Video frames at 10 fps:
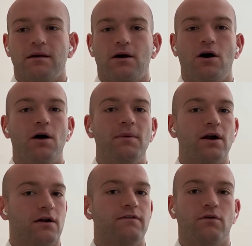
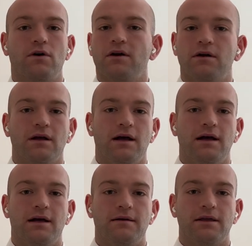Hallmark for,
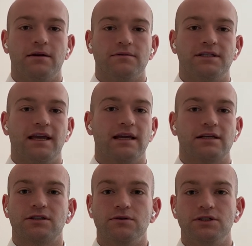you know, saying
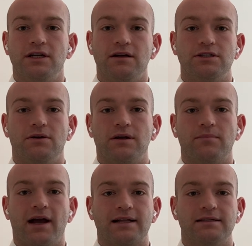exclusionary zoning
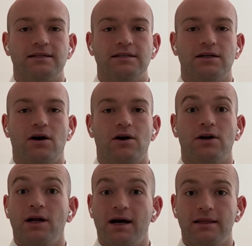practices are
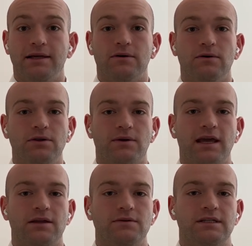not legal. You
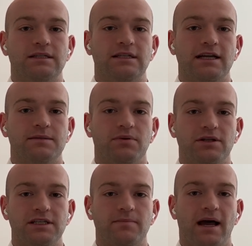can't use the state's
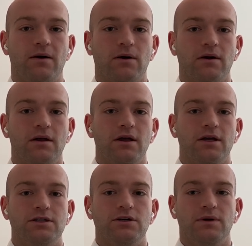police power
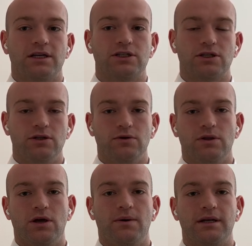to exclude
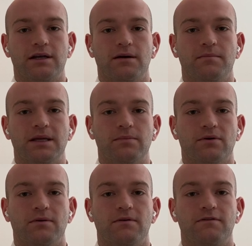low-income
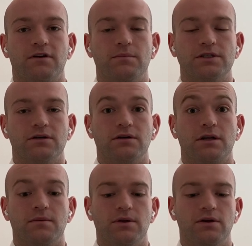people from a certain
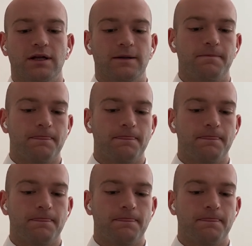community.